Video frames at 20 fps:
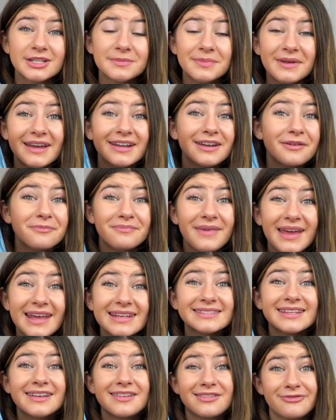to be an
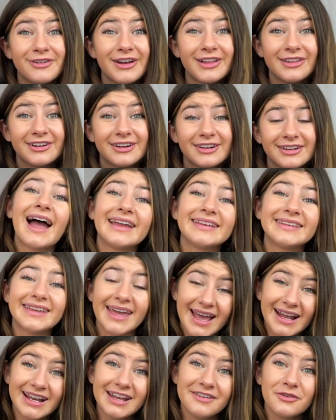amazing thriller. I
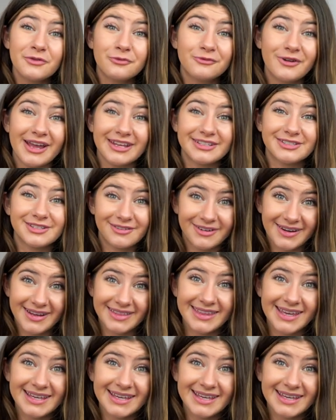can't even wait to read